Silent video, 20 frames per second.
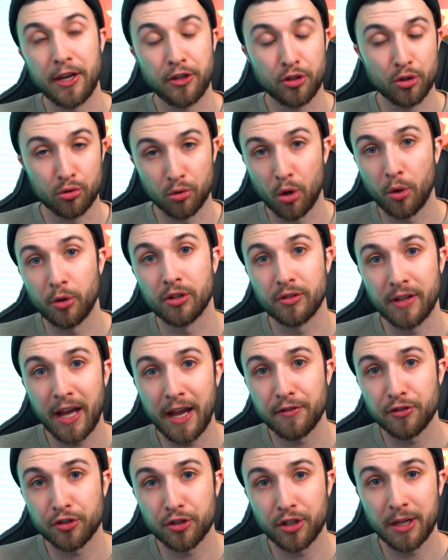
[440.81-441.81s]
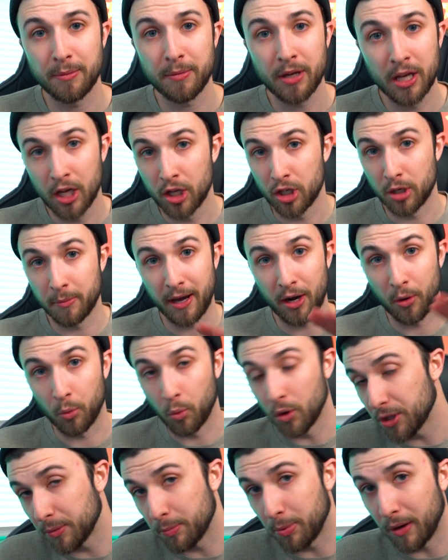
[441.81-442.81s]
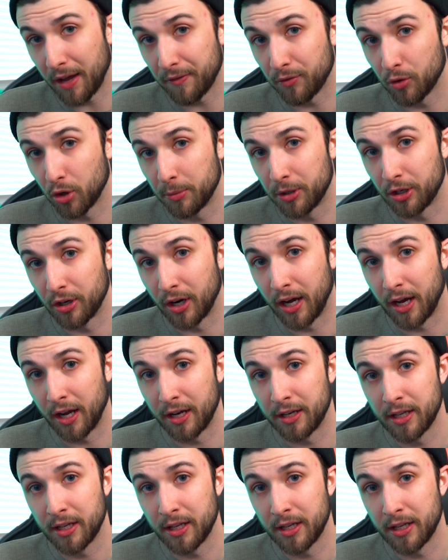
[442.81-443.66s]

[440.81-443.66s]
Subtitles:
to grow your live stream, no matter what platform you're on.